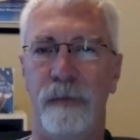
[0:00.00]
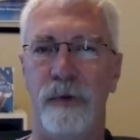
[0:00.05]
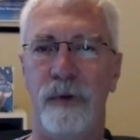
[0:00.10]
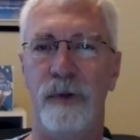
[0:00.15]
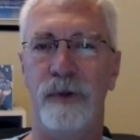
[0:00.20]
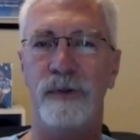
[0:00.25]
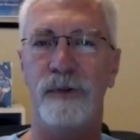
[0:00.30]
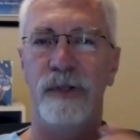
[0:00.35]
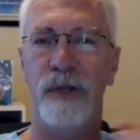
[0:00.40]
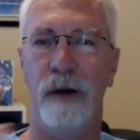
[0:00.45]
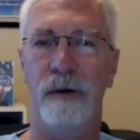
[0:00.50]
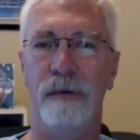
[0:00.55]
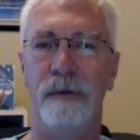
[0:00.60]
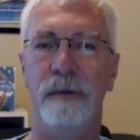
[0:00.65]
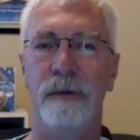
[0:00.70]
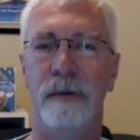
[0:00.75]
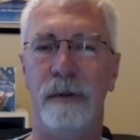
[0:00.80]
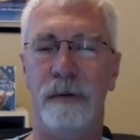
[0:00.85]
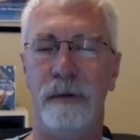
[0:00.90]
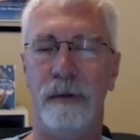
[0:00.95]
You
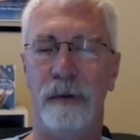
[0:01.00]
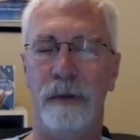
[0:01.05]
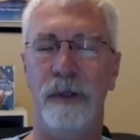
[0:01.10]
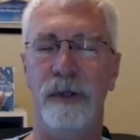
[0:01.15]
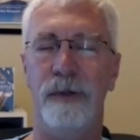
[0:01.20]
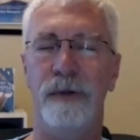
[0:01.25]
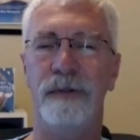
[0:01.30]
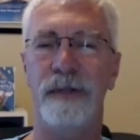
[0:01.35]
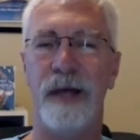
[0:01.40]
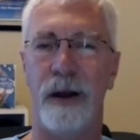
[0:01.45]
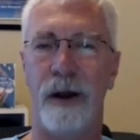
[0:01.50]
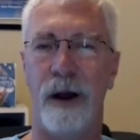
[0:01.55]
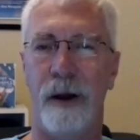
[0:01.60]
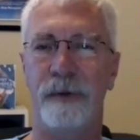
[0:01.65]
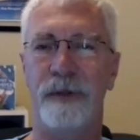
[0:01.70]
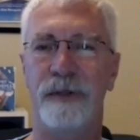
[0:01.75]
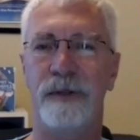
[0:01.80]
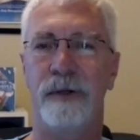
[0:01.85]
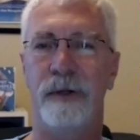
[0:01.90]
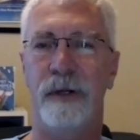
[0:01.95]
don't lose that
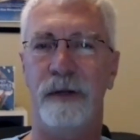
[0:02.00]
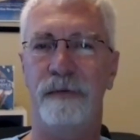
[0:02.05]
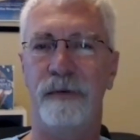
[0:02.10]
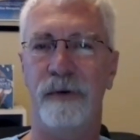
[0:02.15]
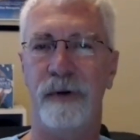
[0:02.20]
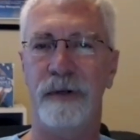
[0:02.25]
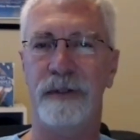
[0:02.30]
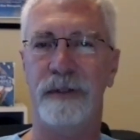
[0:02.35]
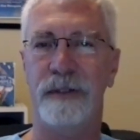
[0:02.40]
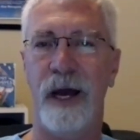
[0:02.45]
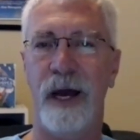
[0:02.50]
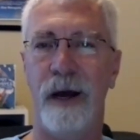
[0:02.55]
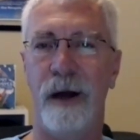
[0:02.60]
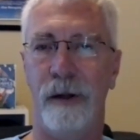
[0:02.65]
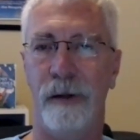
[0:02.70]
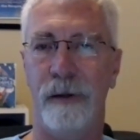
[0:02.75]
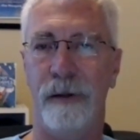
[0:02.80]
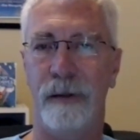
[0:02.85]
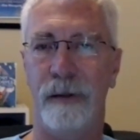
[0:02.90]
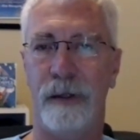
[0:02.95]
opportunity for a
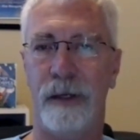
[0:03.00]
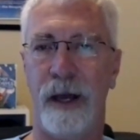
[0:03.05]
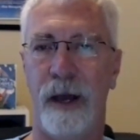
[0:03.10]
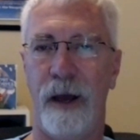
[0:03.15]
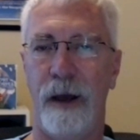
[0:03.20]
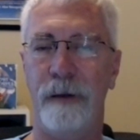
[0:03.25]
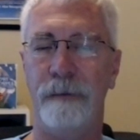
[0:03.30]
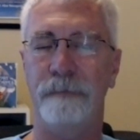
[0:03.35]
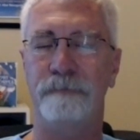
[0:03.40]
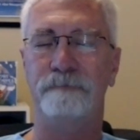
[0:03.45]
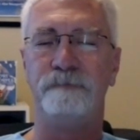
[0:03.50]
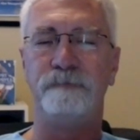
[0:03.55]
sale, okay?